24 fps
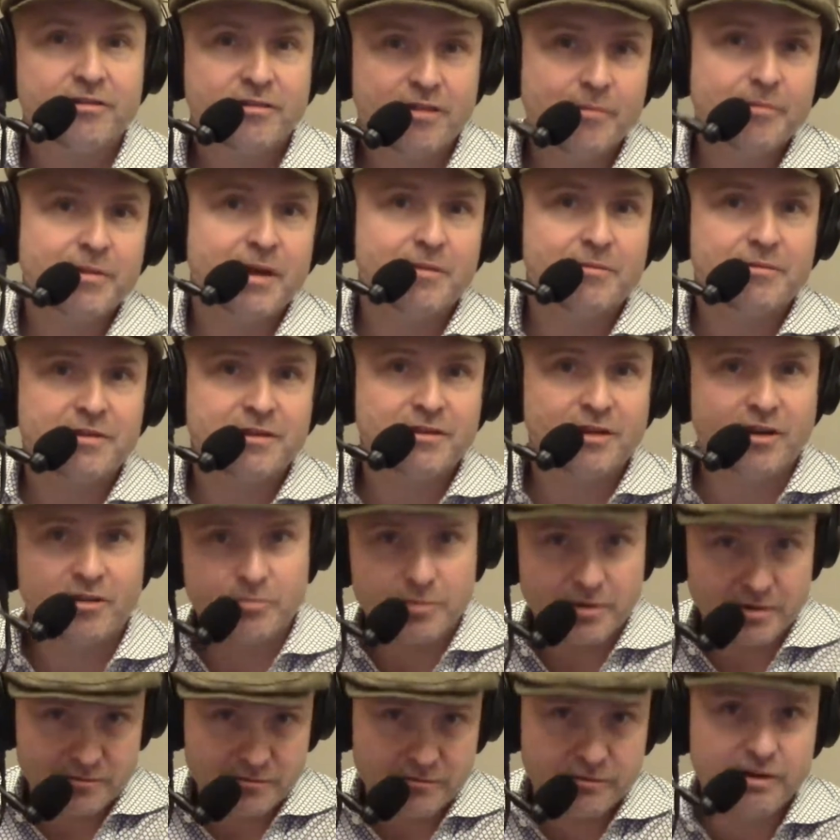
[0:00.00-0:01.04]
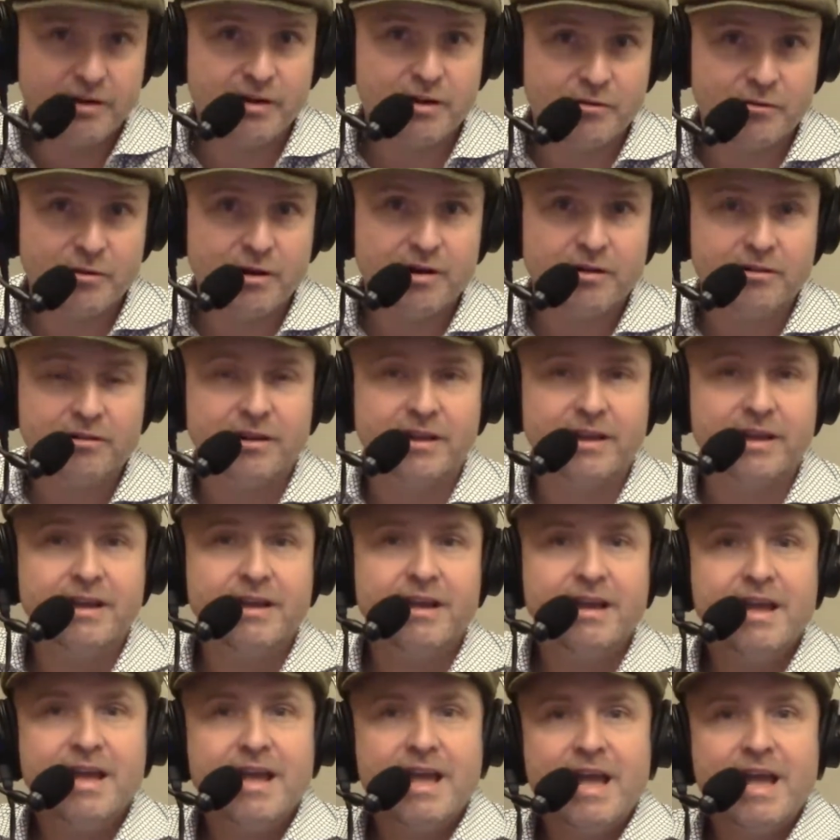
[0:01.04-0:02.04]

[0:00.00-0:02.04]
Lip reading: Sometimes it does, but very rarely.